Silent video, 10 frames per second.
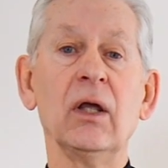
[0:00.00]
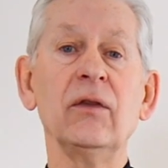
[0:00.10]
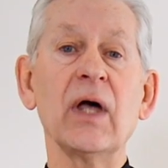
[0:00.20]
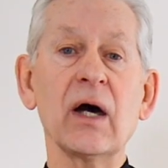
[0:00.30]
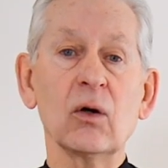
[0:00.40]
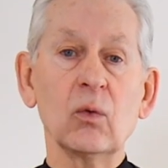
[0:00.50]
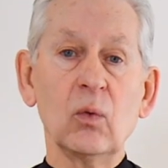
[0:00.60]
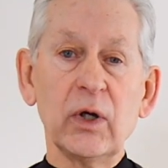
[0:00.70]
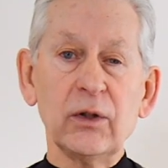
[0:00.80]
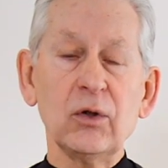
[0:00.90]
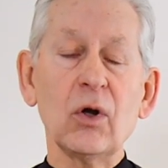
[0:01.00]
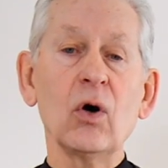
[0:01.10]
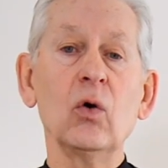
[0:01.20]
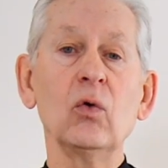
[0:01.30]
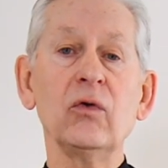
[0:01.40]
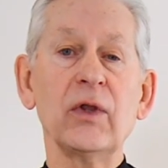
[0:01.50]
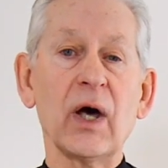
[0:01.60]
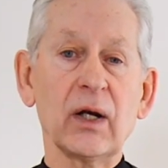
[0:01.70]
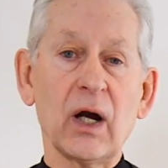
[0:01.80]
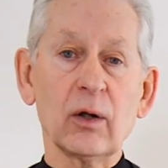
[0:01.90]
that we know
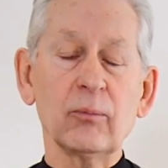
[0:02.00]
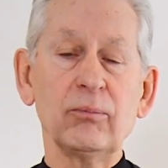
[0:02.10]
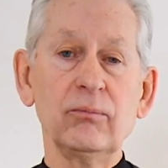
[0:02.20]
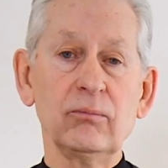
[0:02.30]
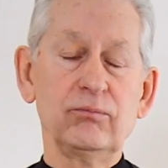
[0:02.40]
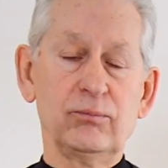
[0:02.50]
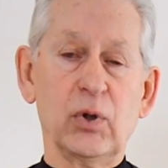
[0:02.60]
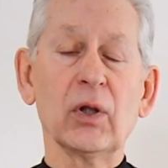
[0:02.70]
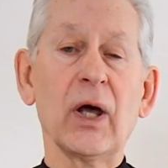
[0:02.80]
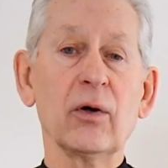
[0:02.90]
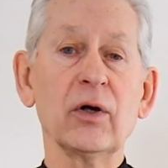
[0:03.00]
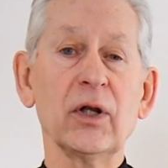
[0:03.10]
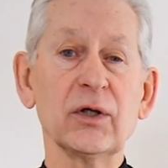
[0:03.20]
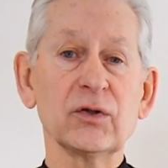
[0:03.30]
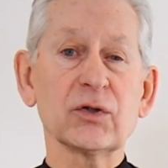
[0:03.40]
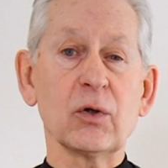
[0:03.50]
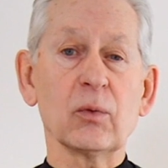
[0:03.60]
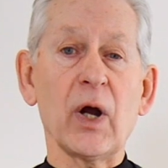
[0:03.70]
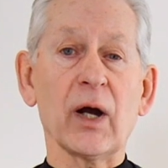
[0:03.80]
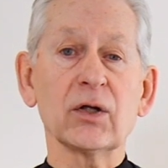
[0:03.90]
that our polarity is
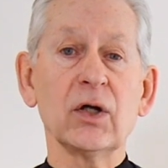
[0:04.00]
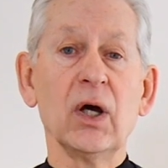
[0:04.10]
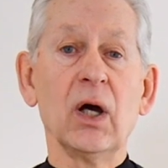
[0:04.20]
correct.